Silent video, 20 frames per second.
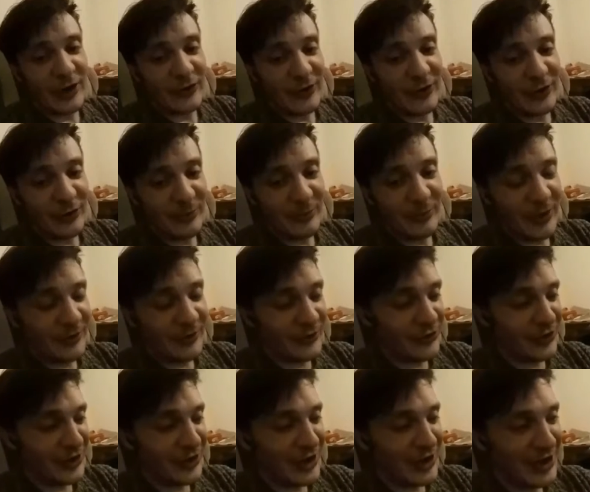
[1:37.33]
did a bit of
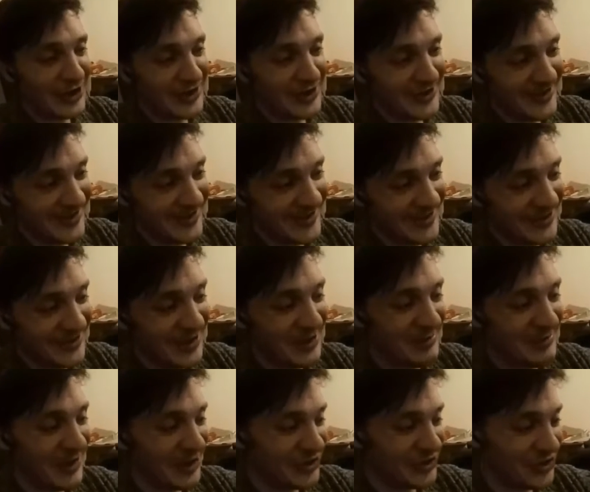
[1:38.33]
singing. Did a
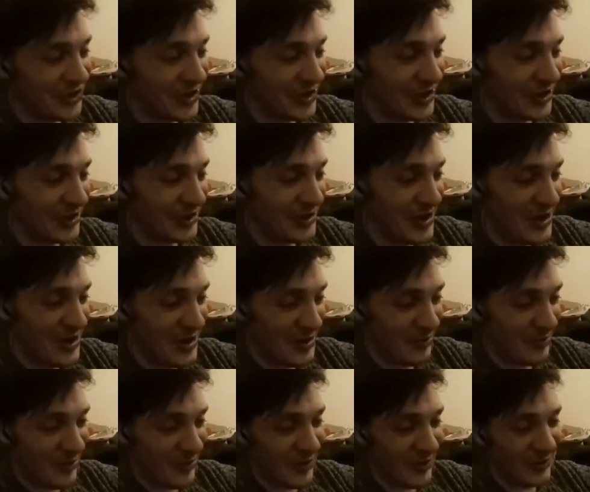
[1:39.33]
bit of singing.
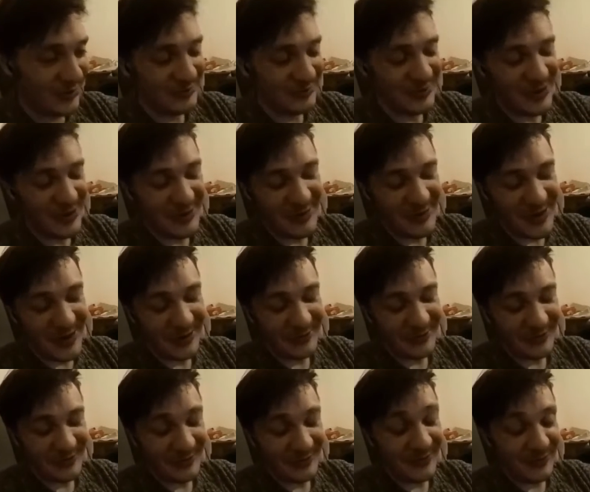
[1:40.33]
What
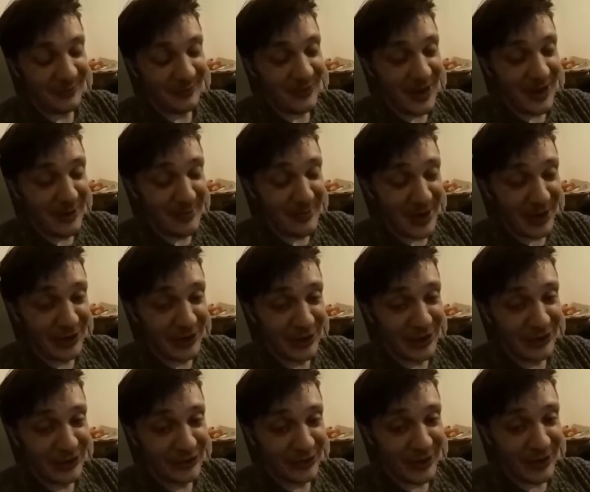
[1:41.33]
fair amount of
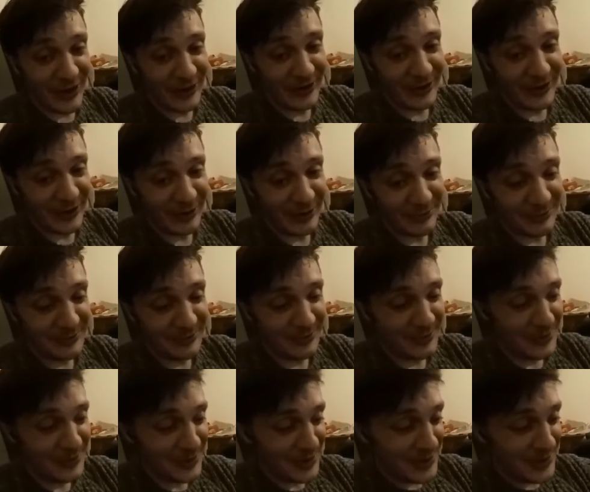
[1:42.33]
years ago now,
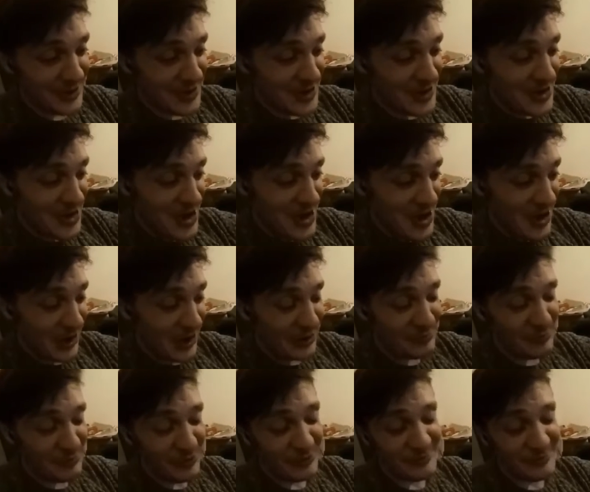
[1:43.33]
in a
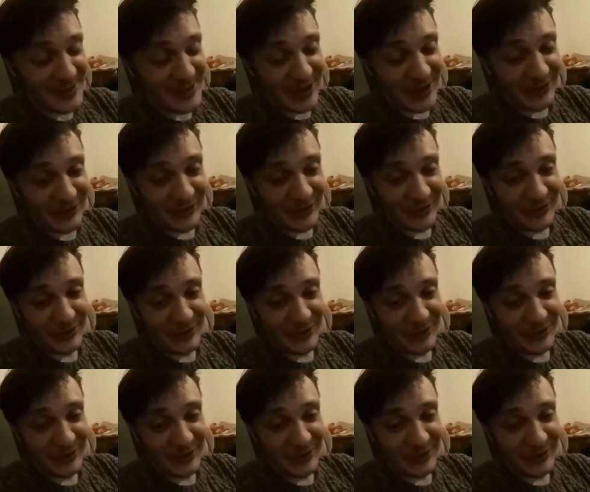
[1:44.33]
punk band.